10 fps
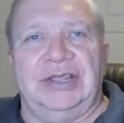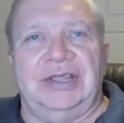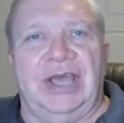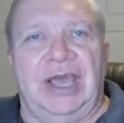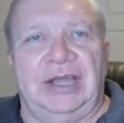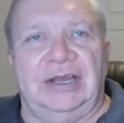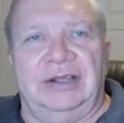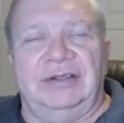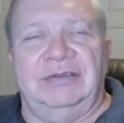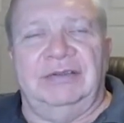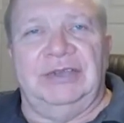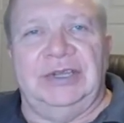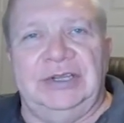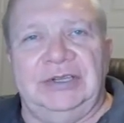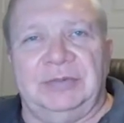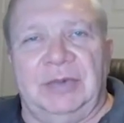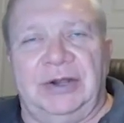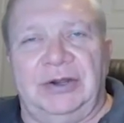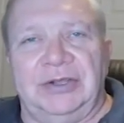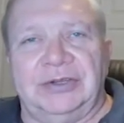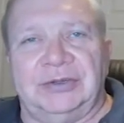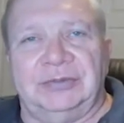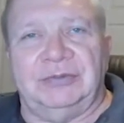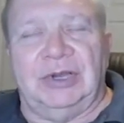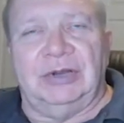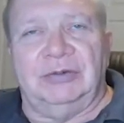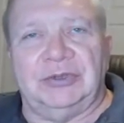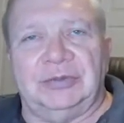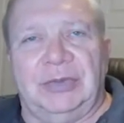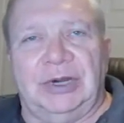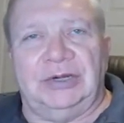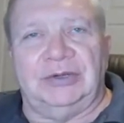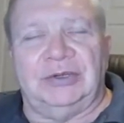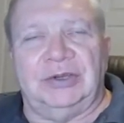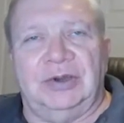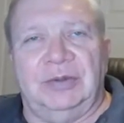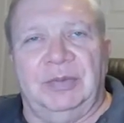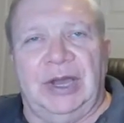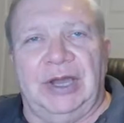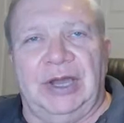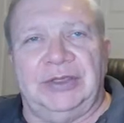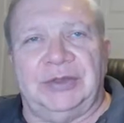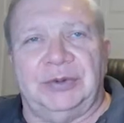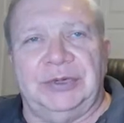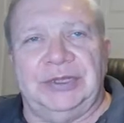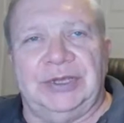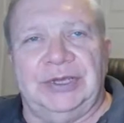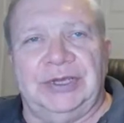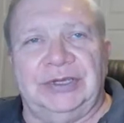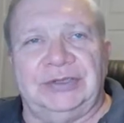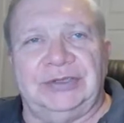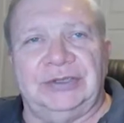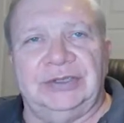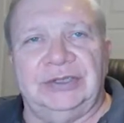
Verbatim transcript: that Viennese modernism was marked by three things.